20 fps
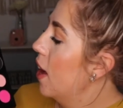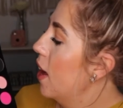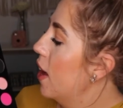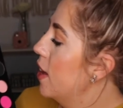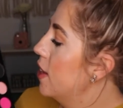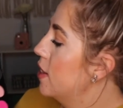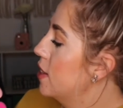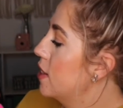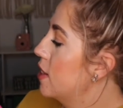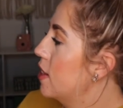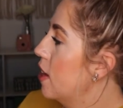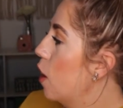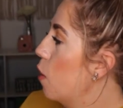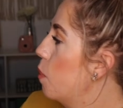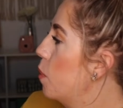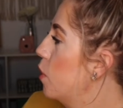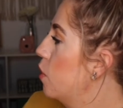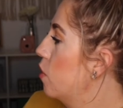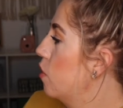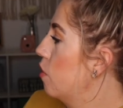It's
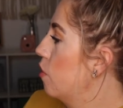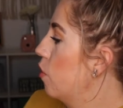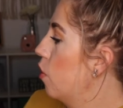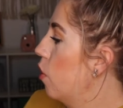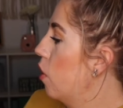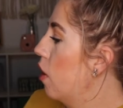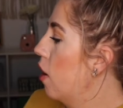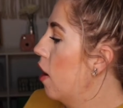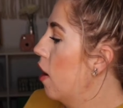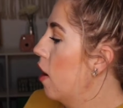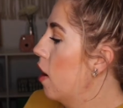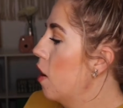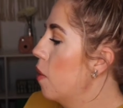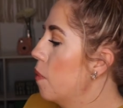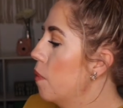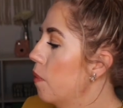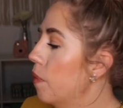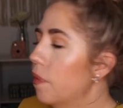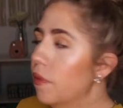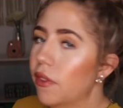beautiful.
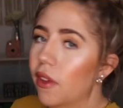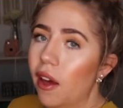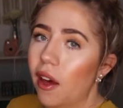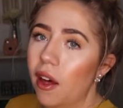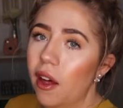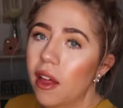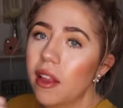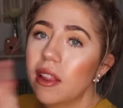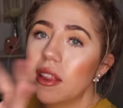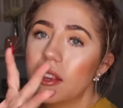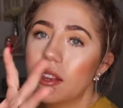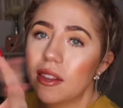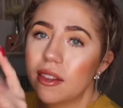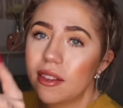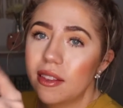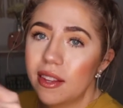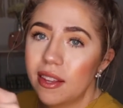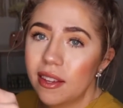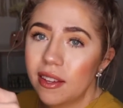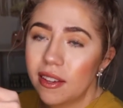I'll
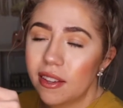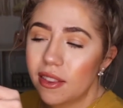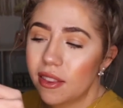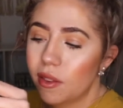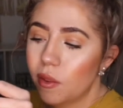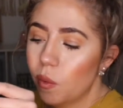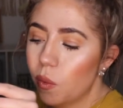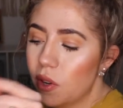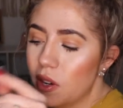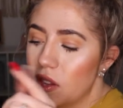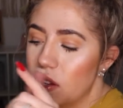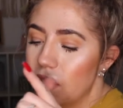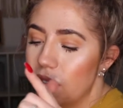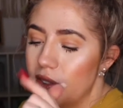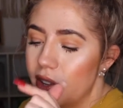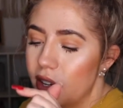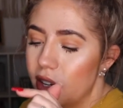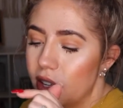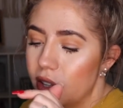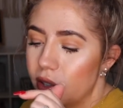link one of the
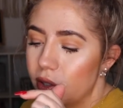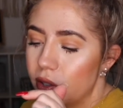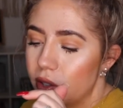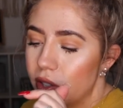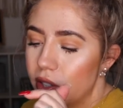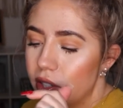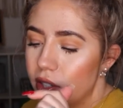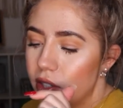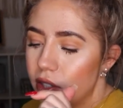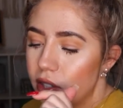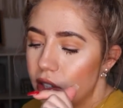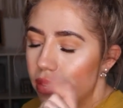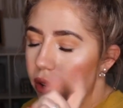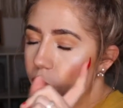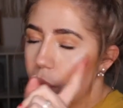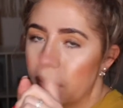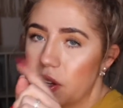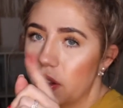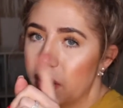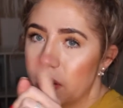videos or
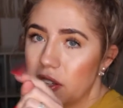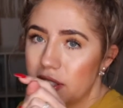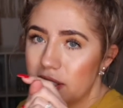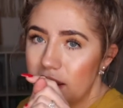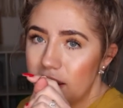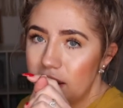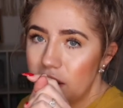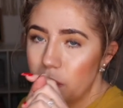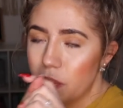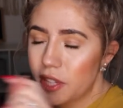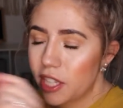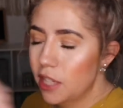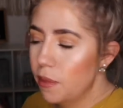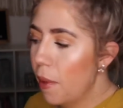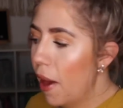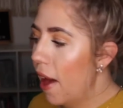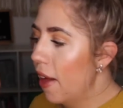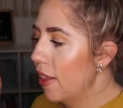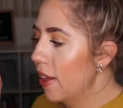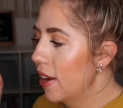one of the looks I did with this
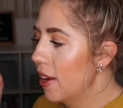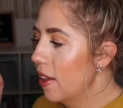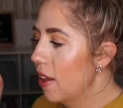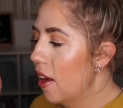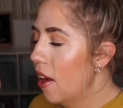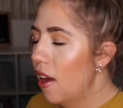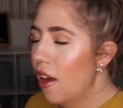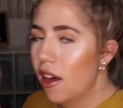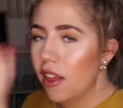palette.